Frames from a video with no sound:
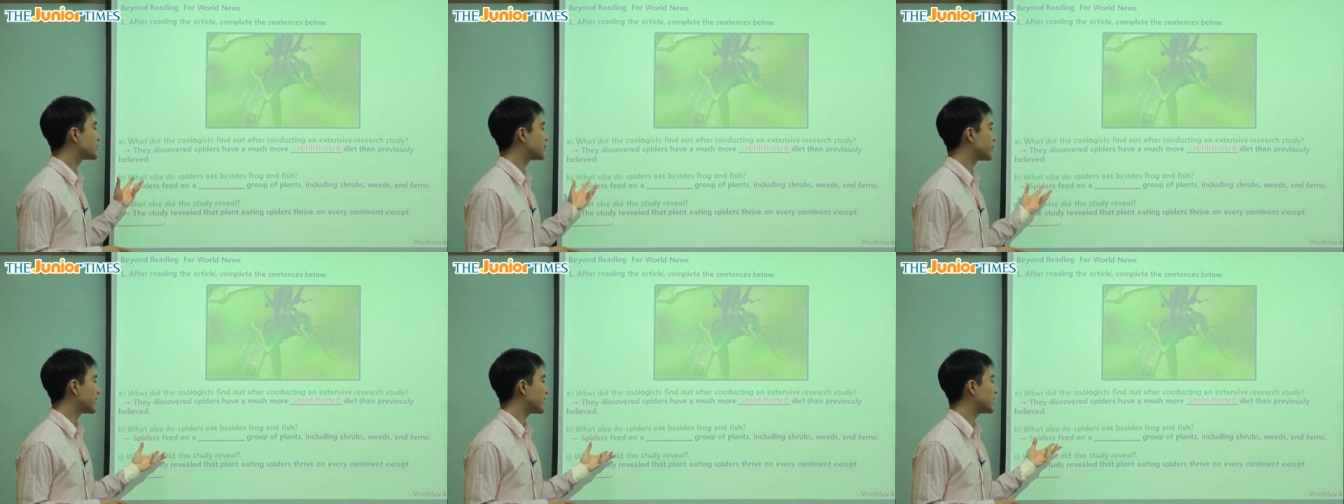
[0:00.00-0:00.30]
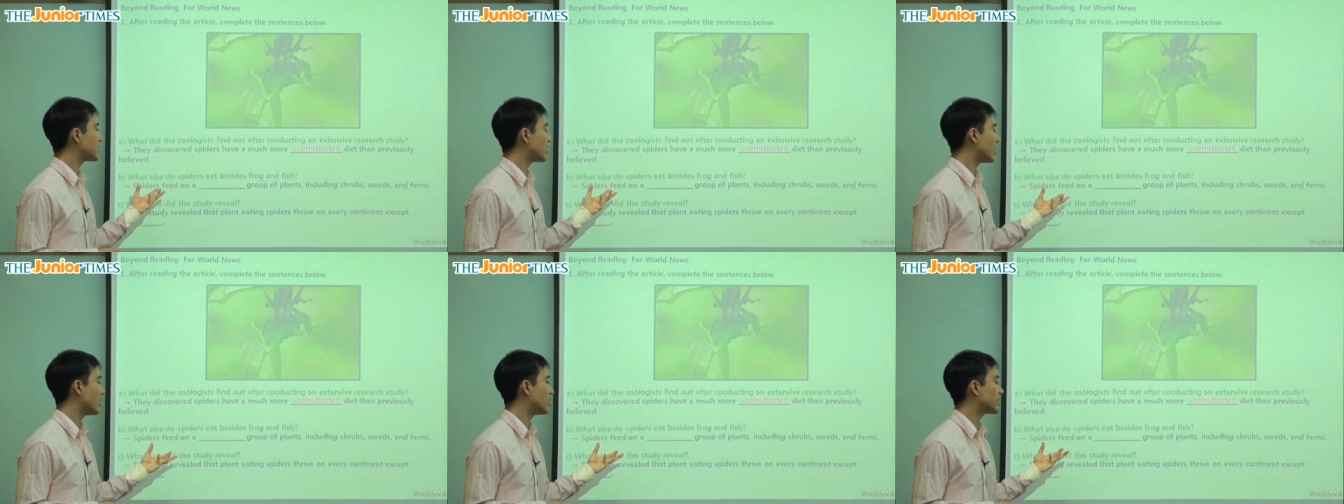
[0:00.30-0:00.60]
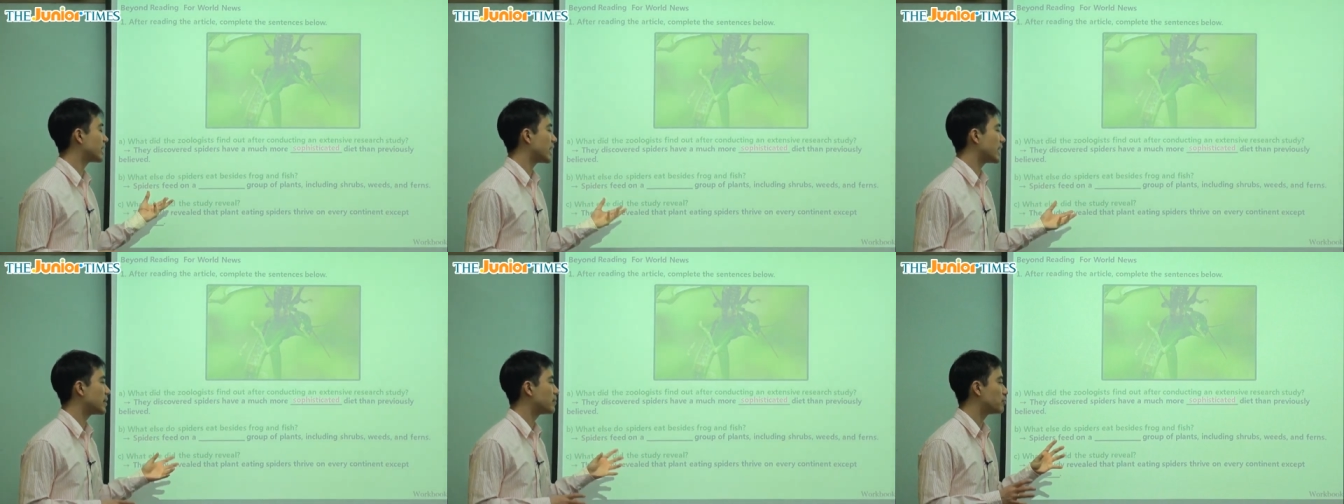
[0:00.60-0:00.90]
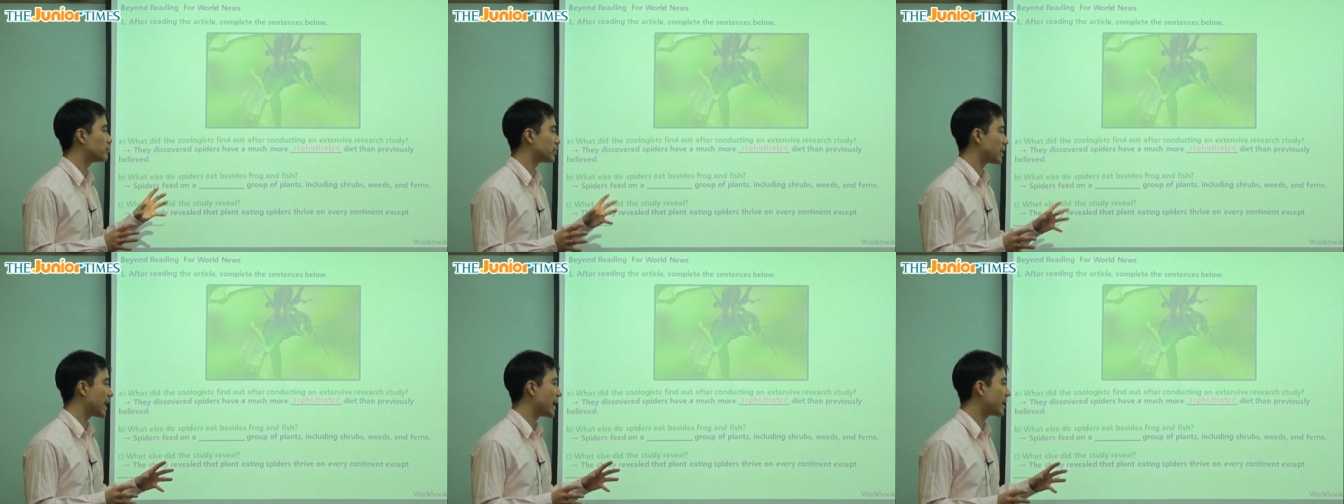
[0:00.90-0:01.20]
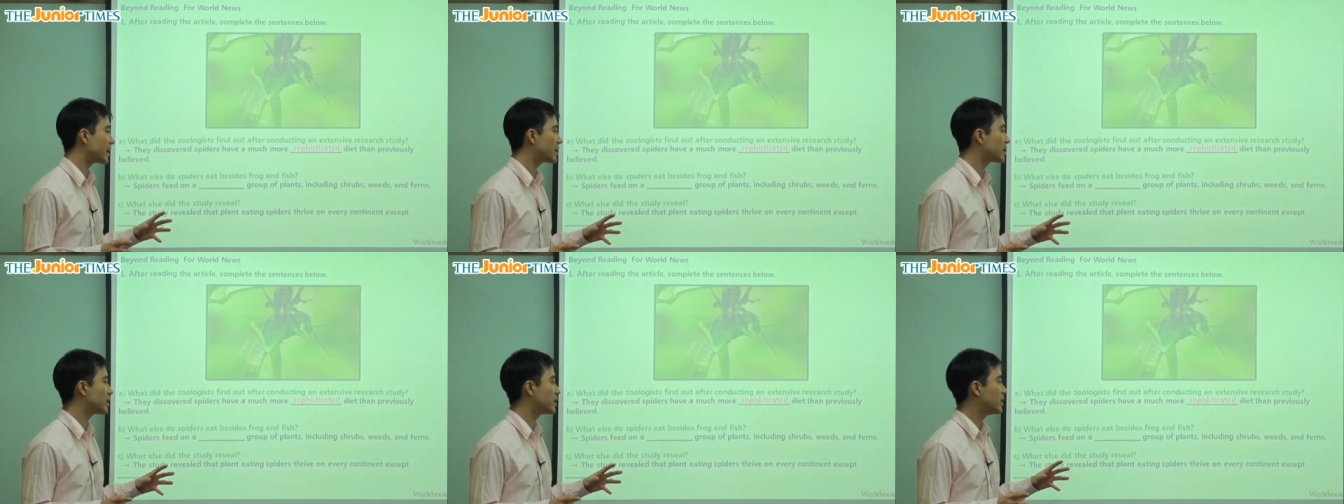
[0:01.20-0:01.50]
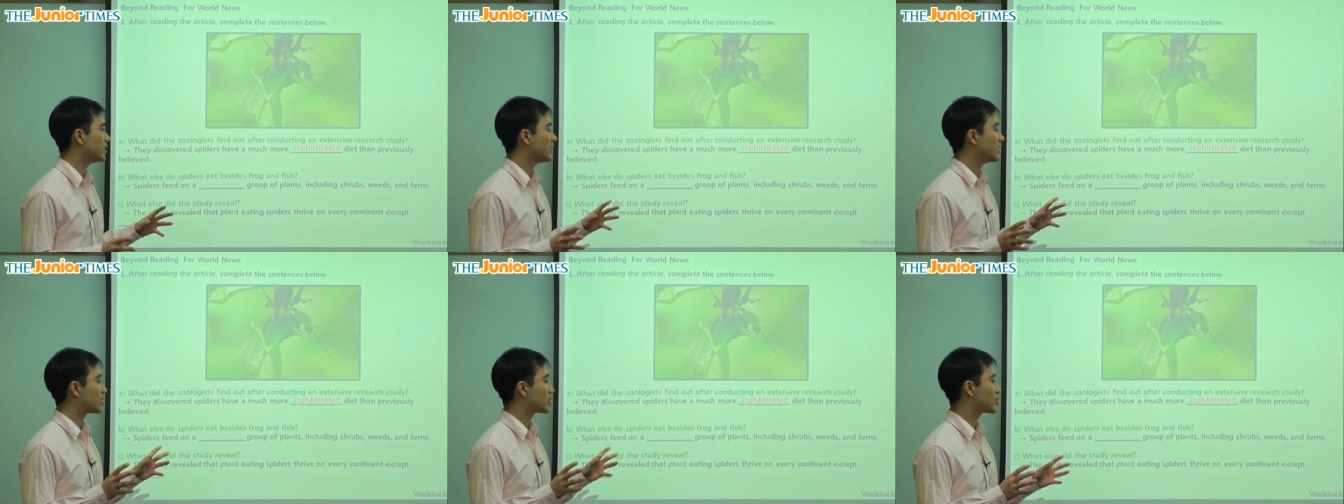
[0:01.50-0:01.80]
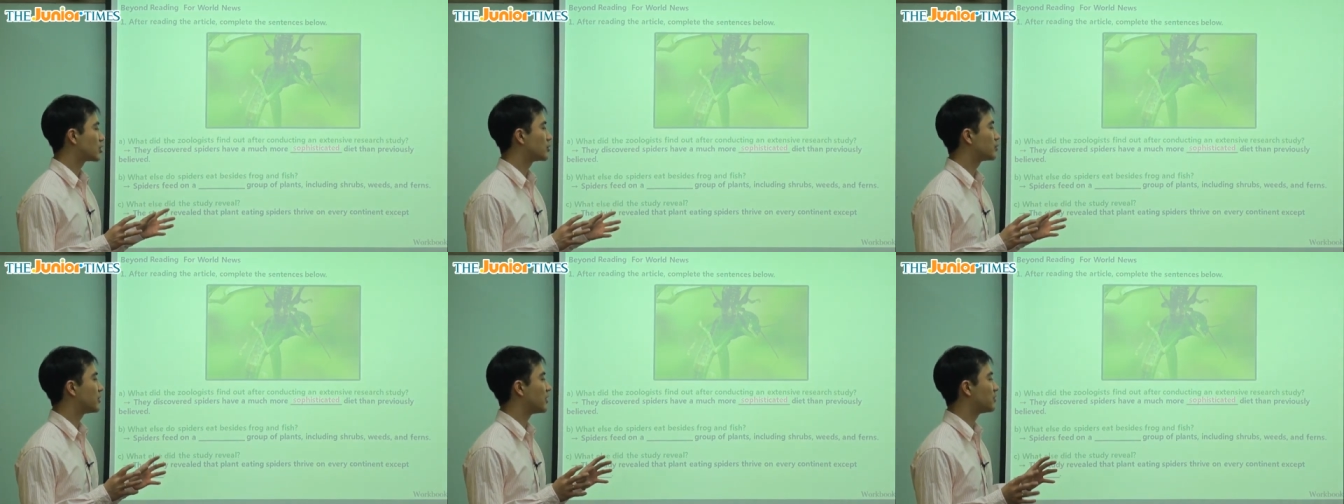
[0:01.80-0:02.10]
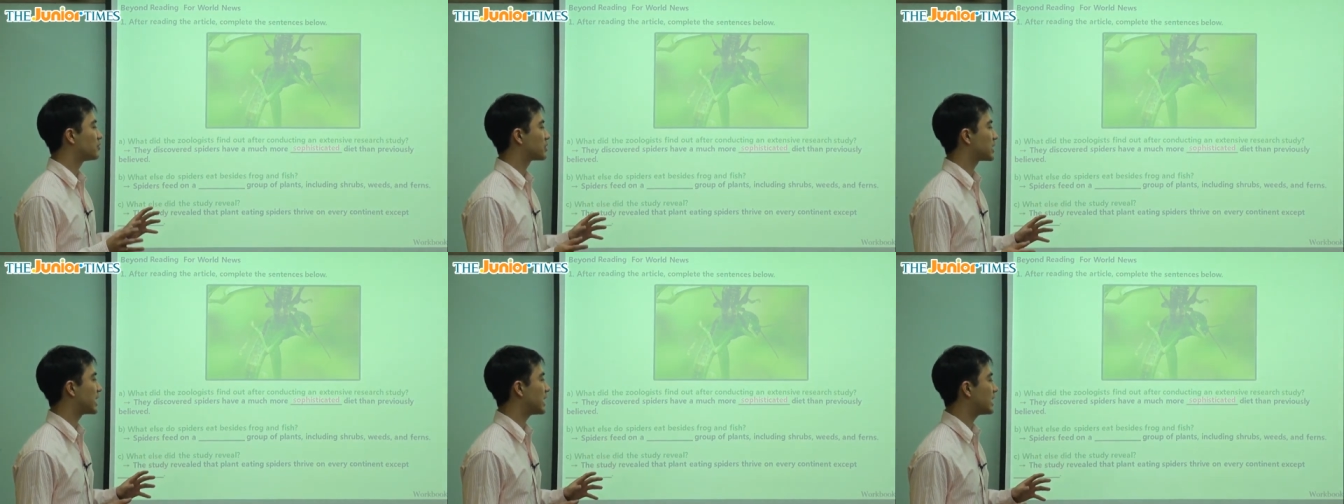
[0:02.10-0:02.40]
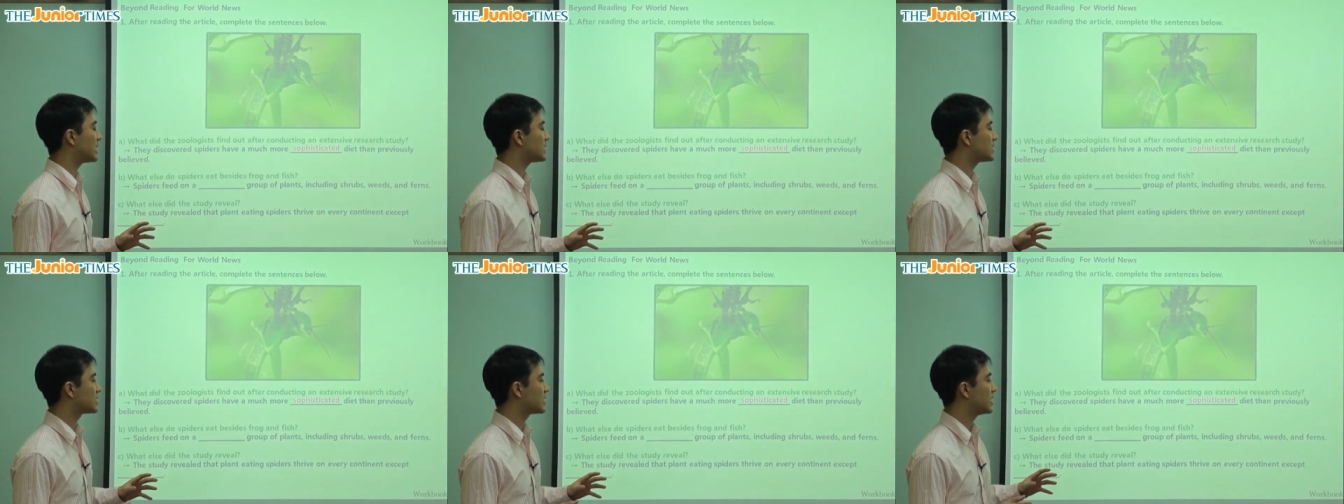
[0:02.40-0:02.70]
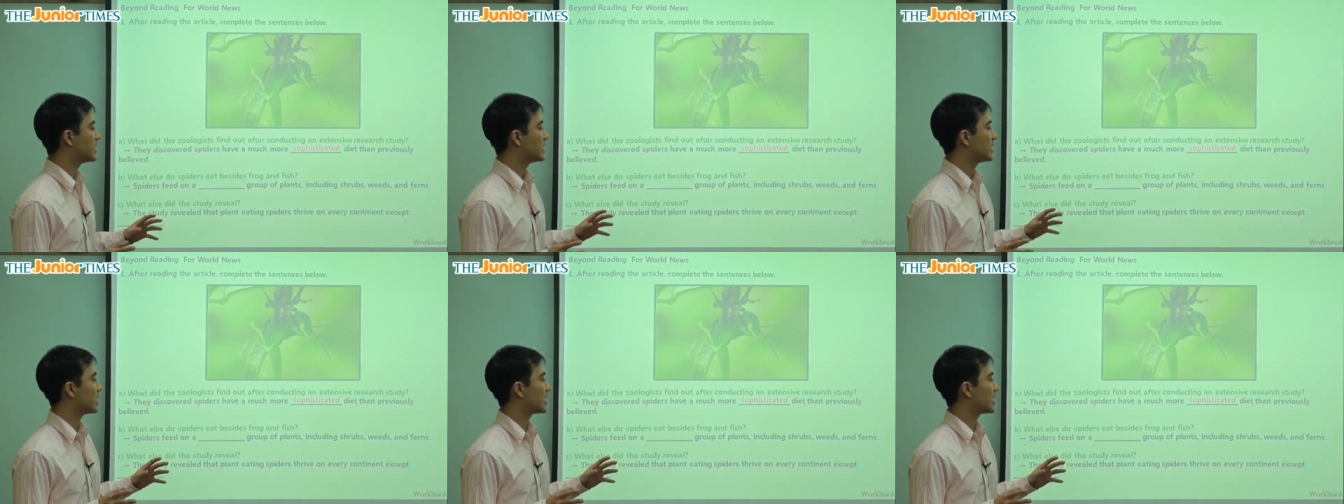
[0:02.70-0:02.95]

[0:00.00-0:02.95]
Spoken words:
feed on a blank group of plants,